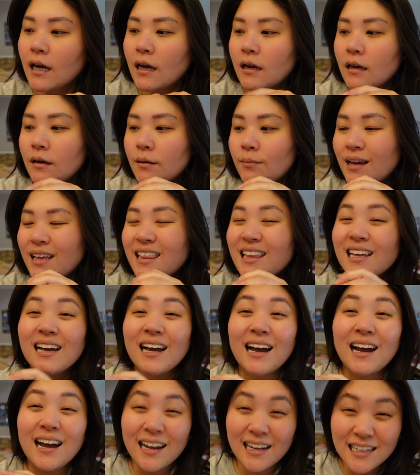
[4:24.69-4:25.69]
Um, I think
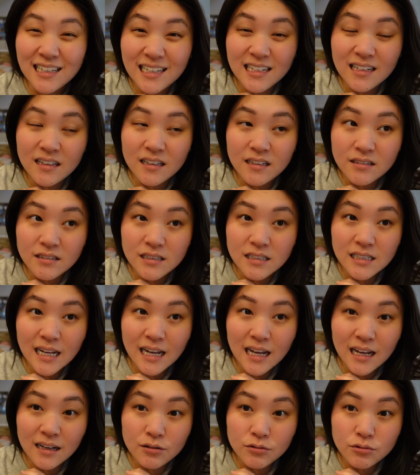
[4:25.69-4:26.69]
I need a little
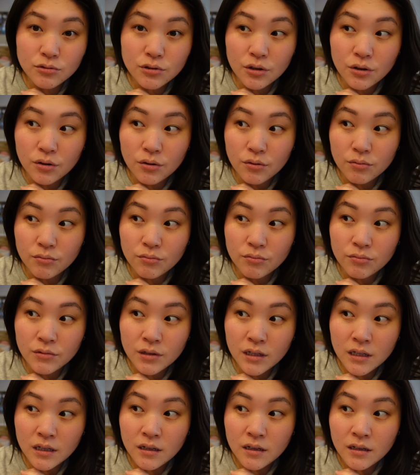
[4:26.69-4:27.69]
snack, so
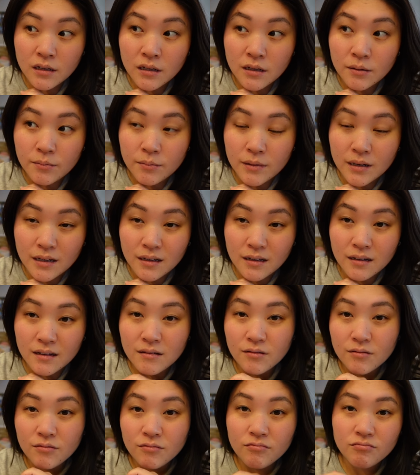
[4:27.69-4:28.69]
I'm gonna
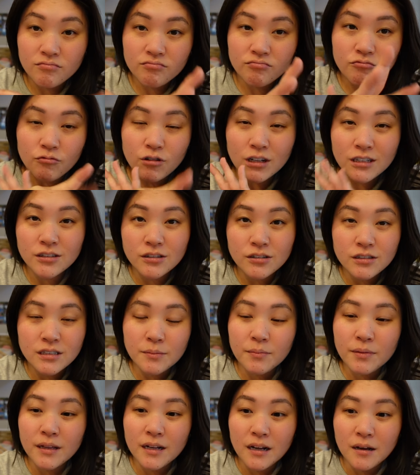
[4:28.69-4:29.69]
rustle
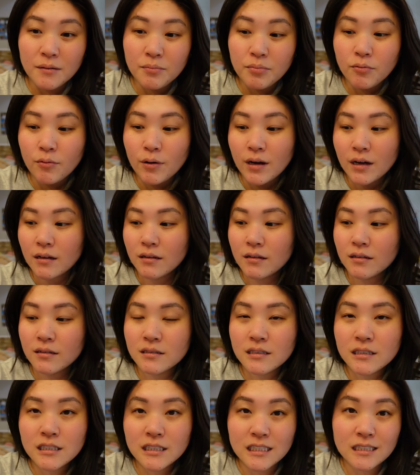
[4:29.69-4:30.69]
something up while
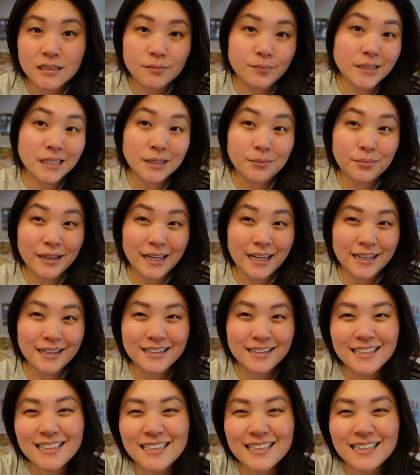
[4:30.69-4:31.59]
she's busy playing.